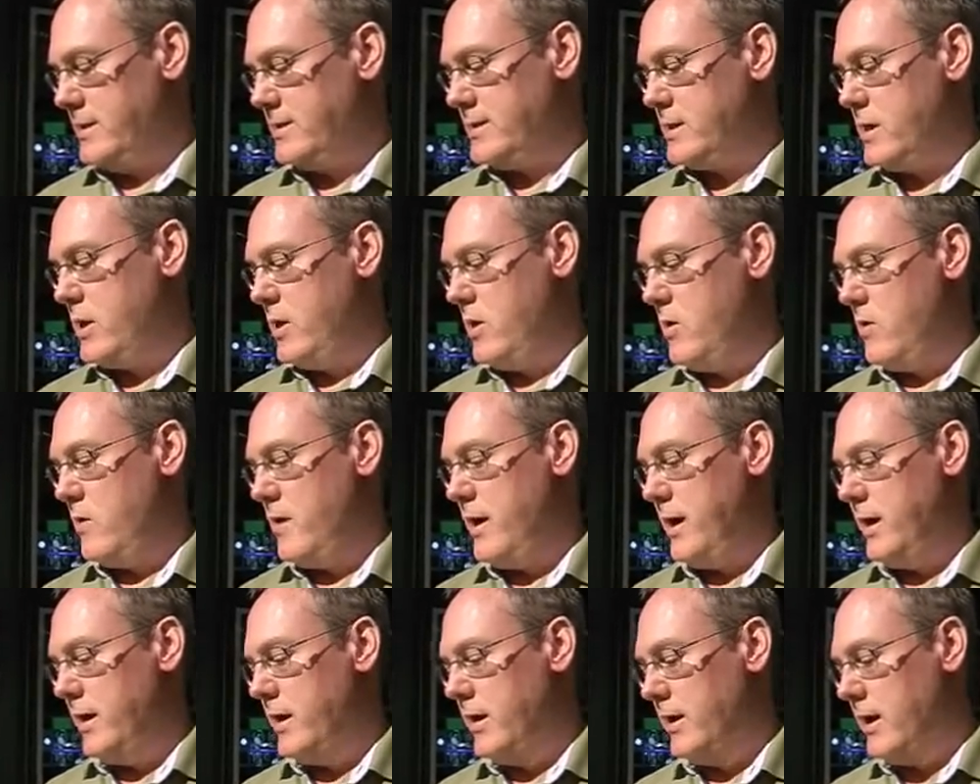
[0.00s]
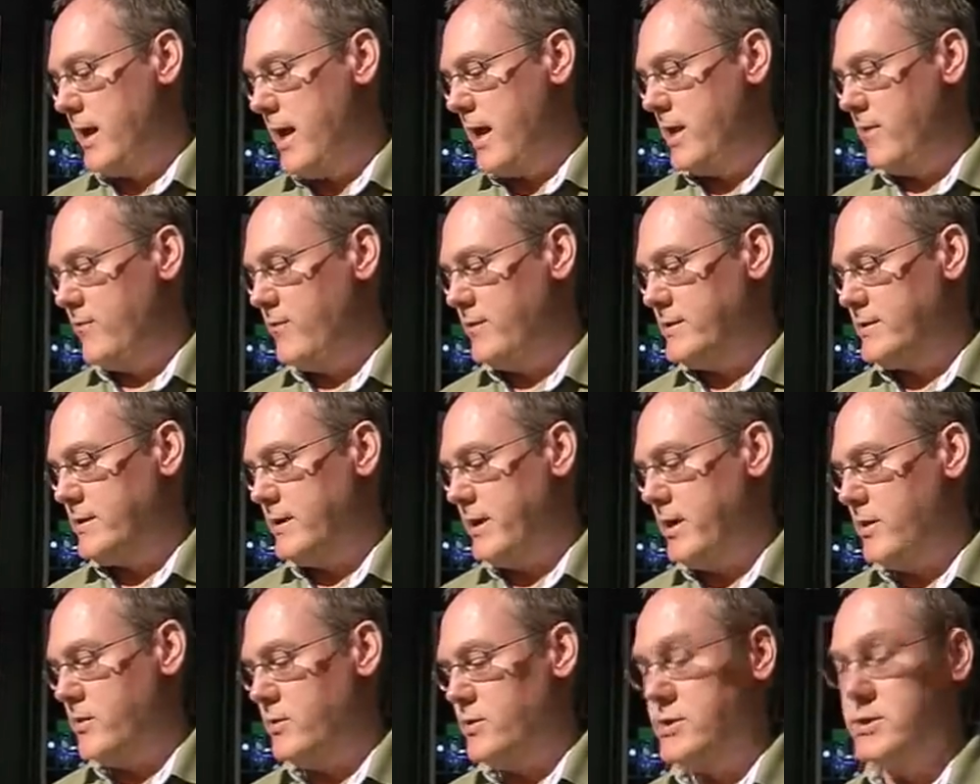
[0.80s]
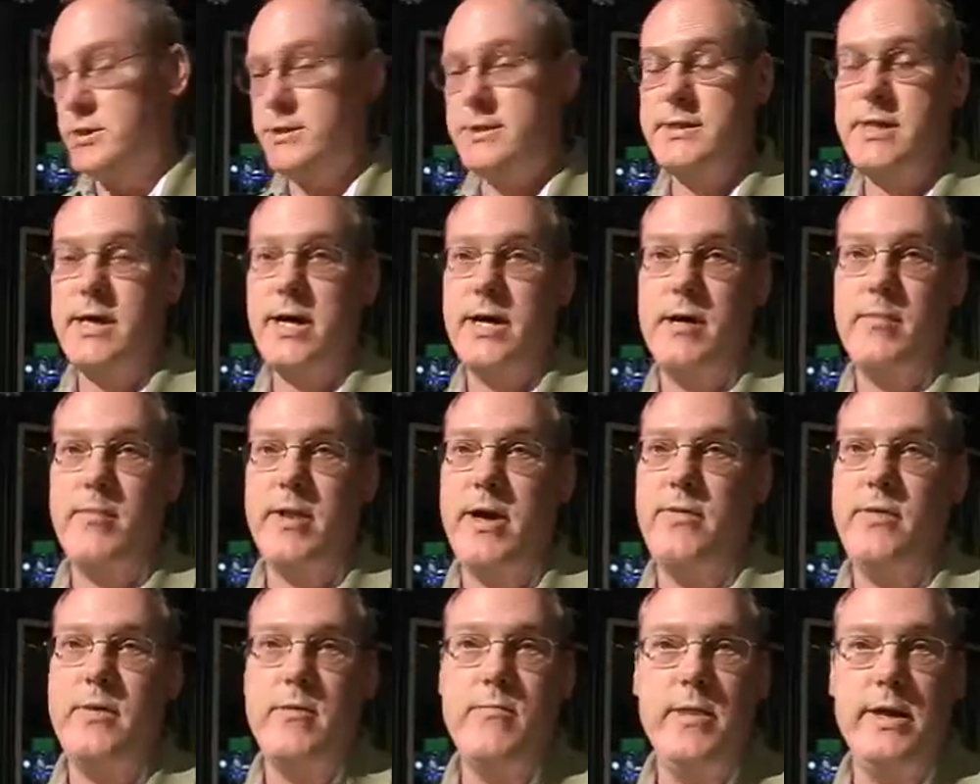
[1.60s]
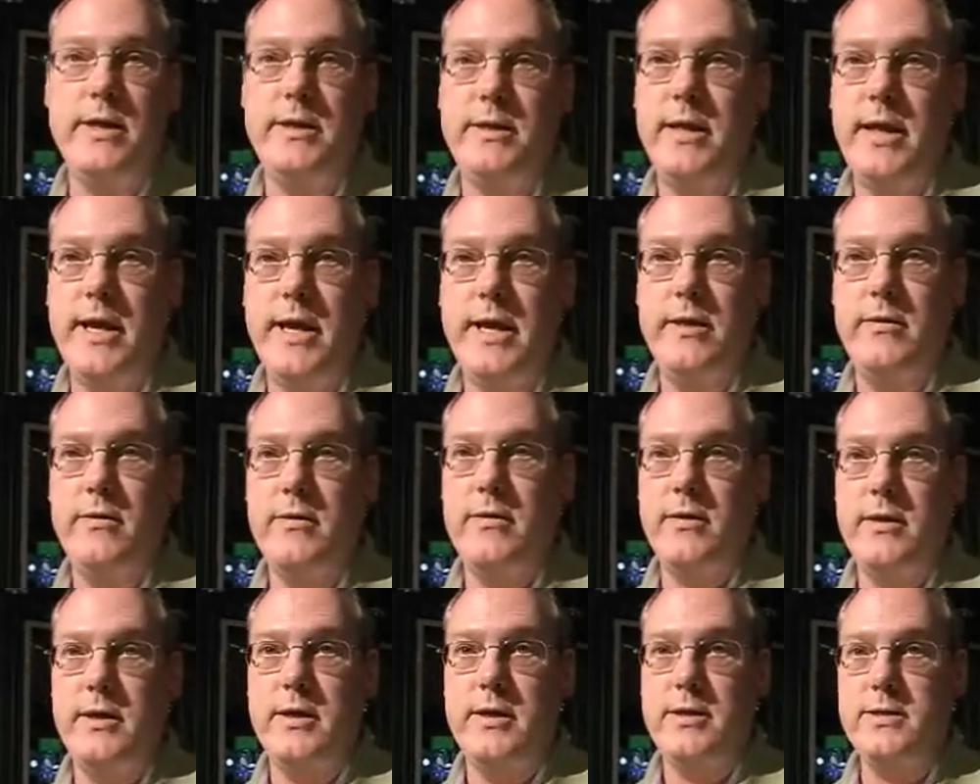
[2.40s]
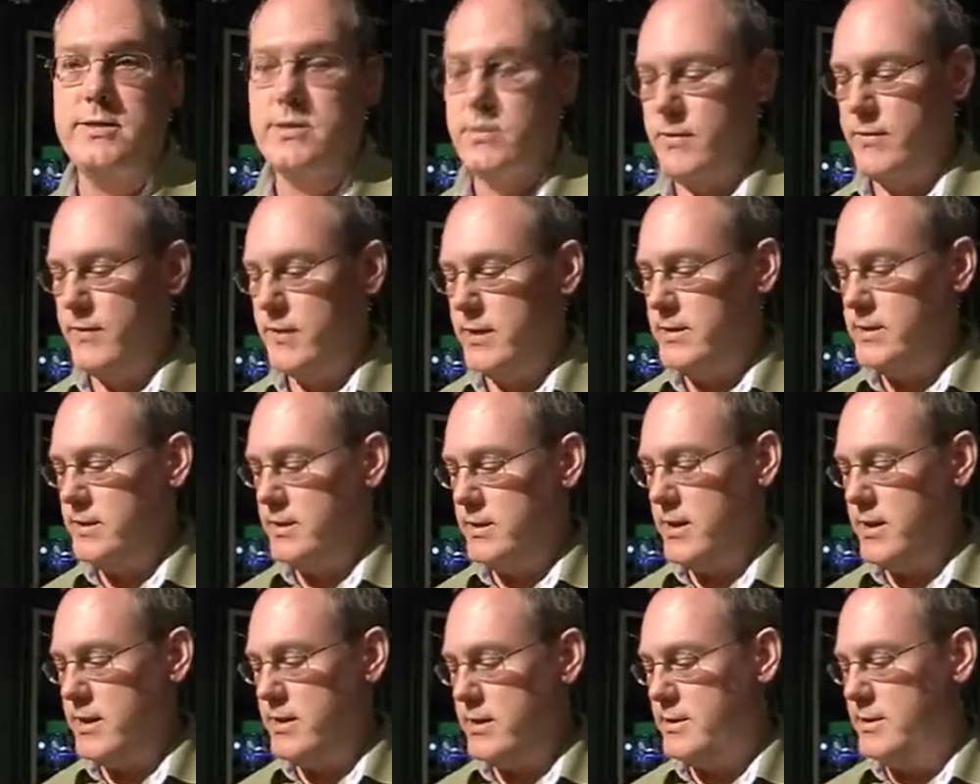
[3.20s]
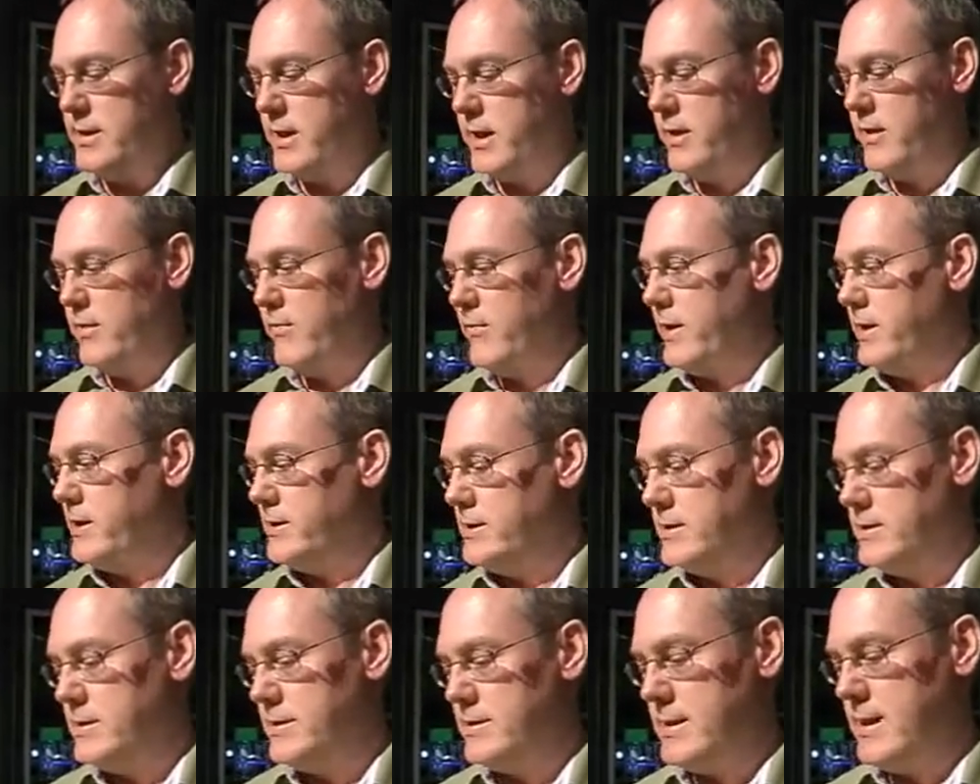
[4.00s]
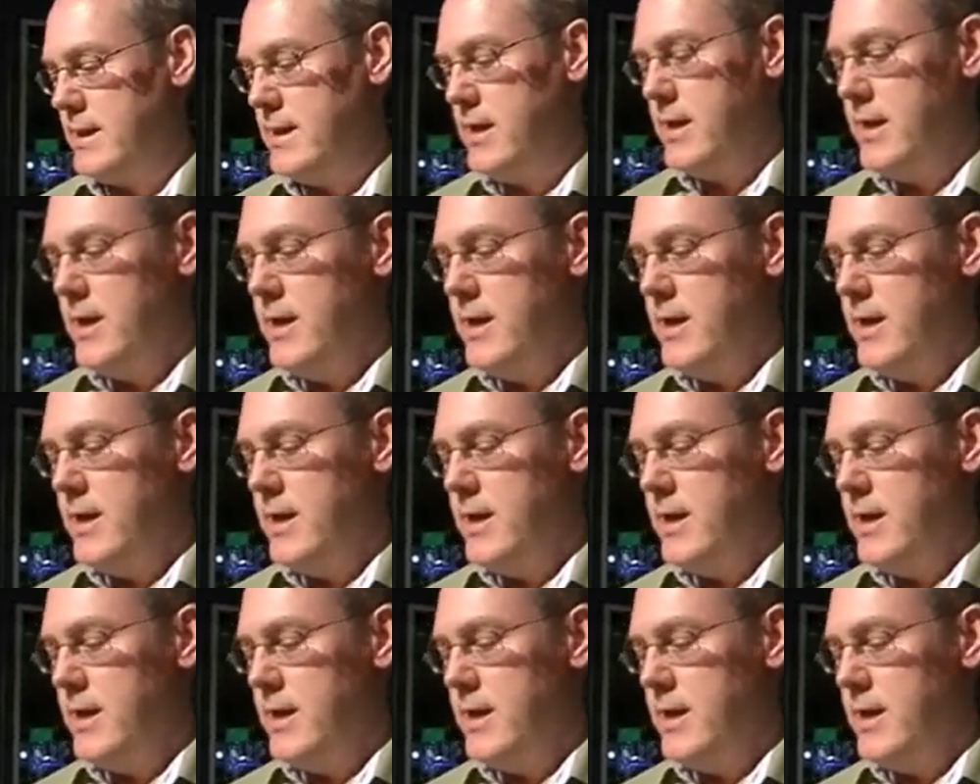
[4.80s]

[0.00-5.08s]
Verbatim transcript: so in a lot of his letters just talk about the mundane things, what they did on a daily basis.